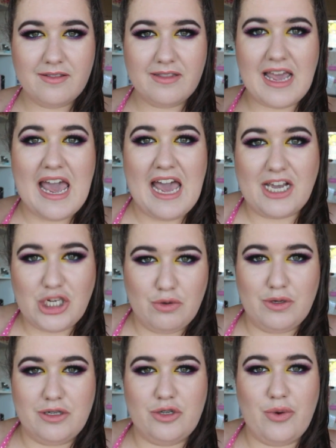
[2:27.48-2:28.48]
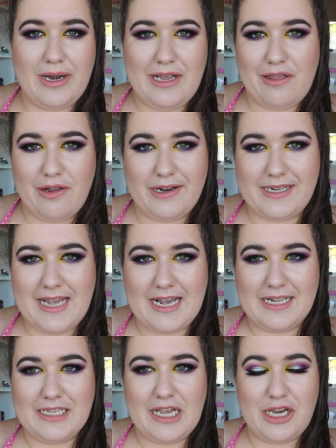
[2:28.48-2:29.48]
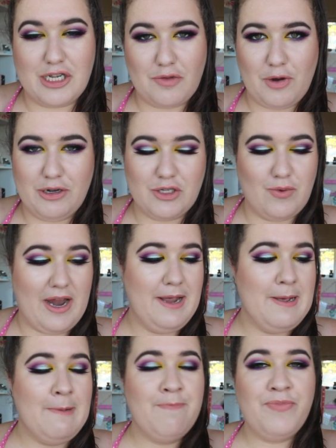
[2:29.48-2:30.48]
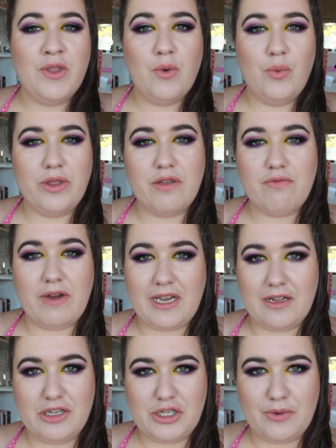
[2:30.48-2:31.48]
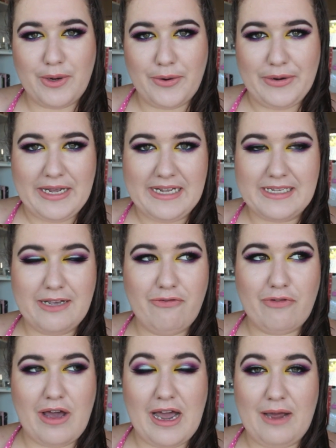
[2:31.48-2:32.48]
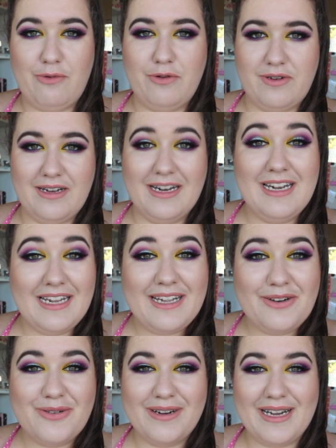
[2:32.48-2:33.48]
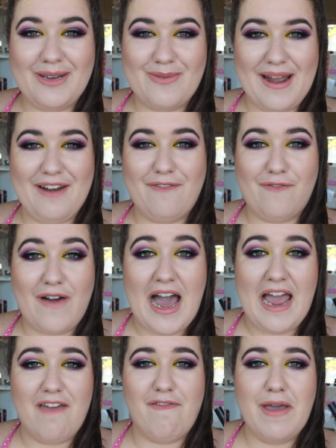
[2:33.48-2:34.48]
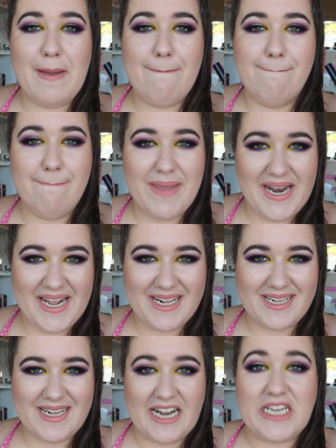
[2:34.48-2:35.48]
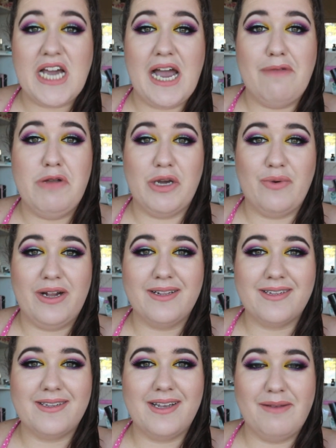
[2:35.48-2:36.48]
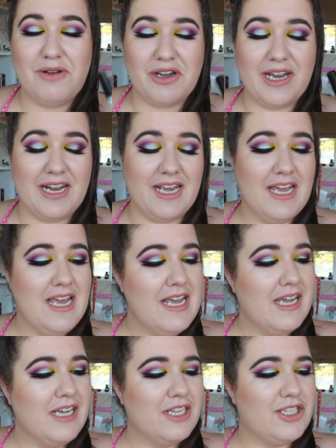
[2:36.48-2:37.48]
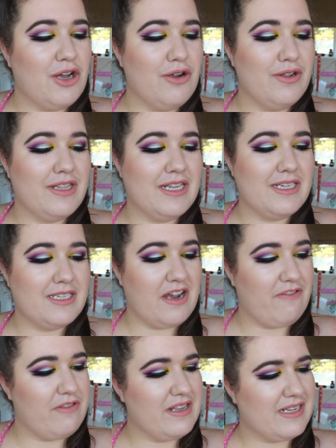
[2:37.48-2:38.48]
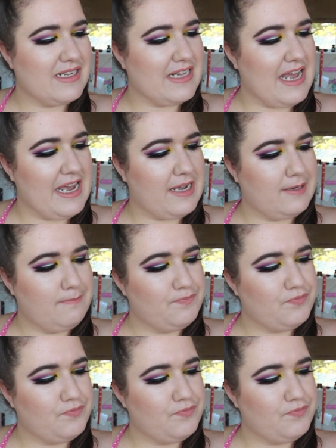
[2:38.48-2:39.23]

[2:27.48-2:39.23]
the actual 20-30 seconds that you're supposed to wait. With the regular duo adhesive, I would literally wait 5 minutes. I timed it once, I'm not kidding. So this stuff, this is like